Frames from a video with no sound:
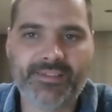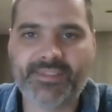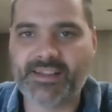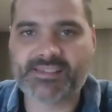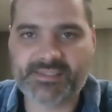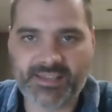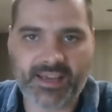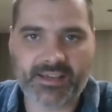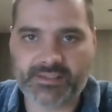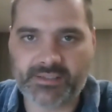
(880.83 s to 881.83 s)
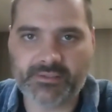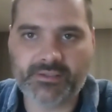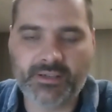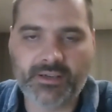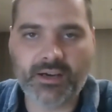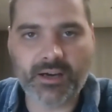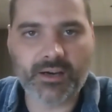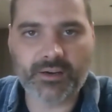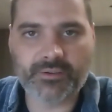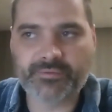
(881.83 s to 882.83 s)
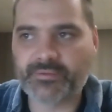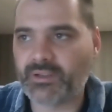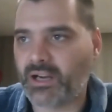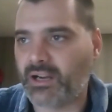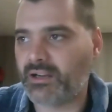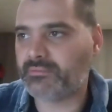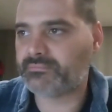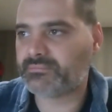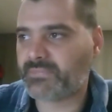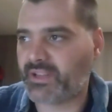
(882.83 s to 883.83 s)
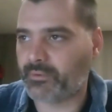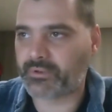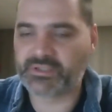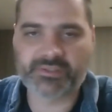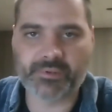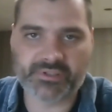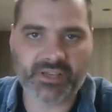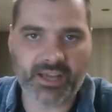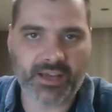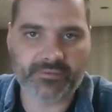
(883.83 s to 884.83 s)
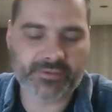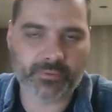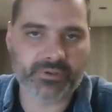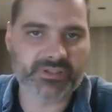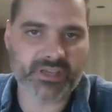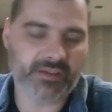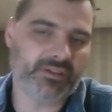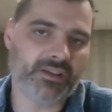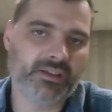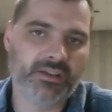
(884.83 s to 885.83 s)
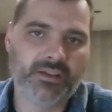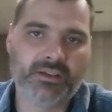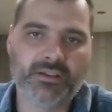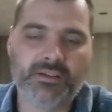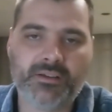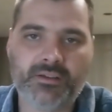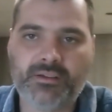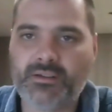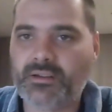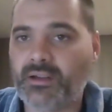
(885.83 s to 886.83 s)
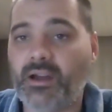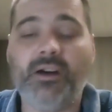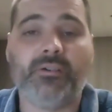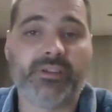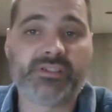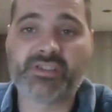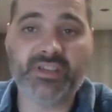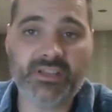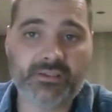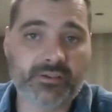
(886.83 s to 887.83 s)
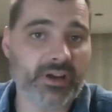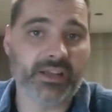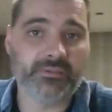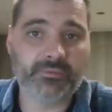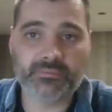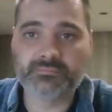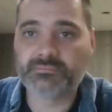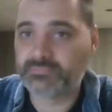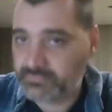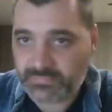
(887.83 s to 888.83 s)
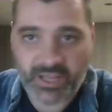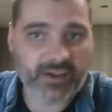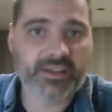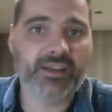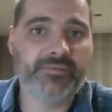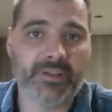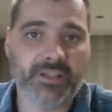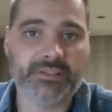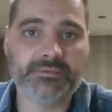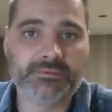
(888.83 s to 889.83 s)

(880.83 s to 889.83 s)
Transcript: That's the attitude of that we're supposed to have towards giving. Oh, there's a need? Great. How can I fill it?